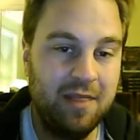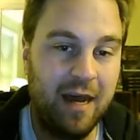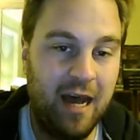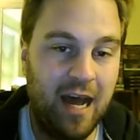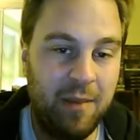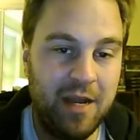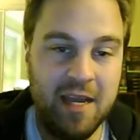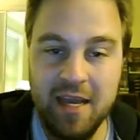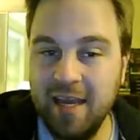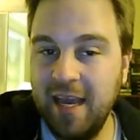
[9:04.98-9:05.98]
The
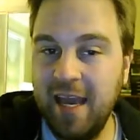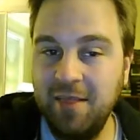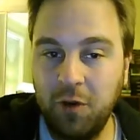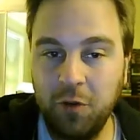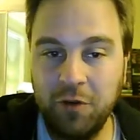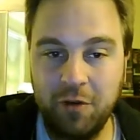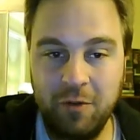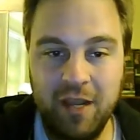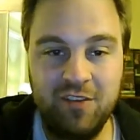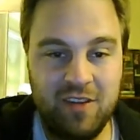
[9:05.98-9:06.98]
Hobbit and The Lord of the
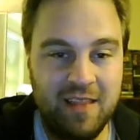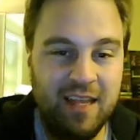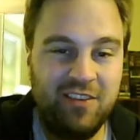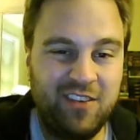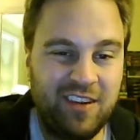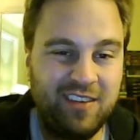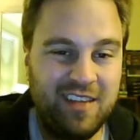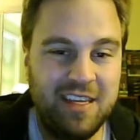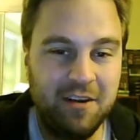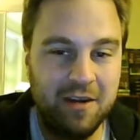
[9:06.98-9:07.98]
Rings in that
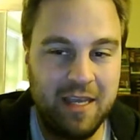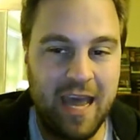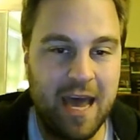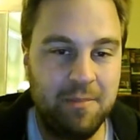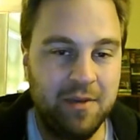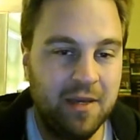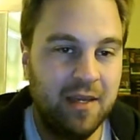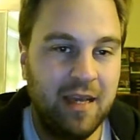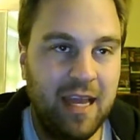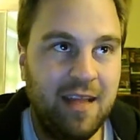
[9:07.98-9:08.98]
60-year gap,
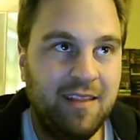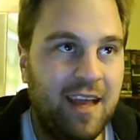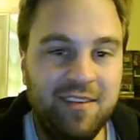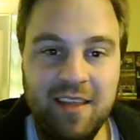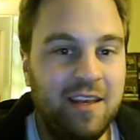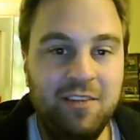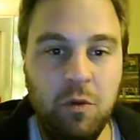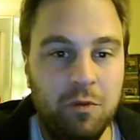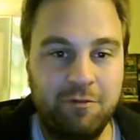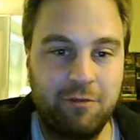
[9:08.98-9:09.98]
and it has nothing to
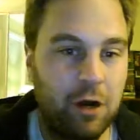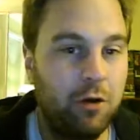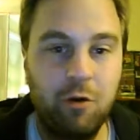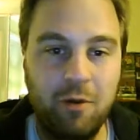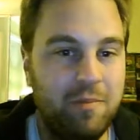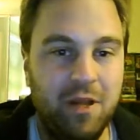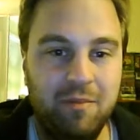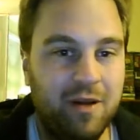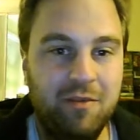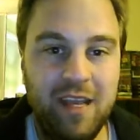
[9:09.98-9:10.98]
do with Frodo or
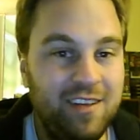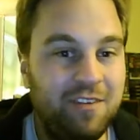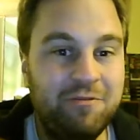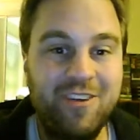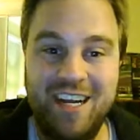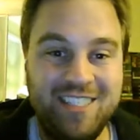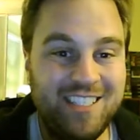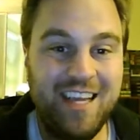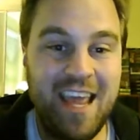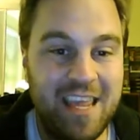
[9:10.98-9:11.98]
Bilbo. It's a fresh
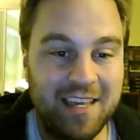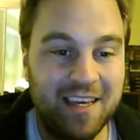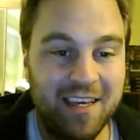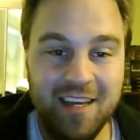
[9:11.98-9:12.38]
take.